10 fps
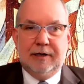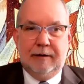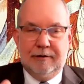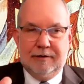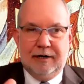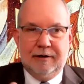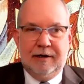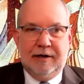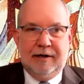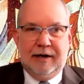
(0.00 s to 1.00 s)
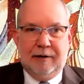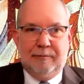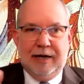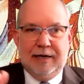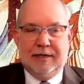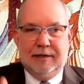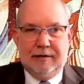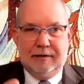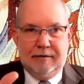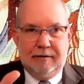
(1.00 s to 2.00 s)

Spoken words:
Motoyama, is our passionate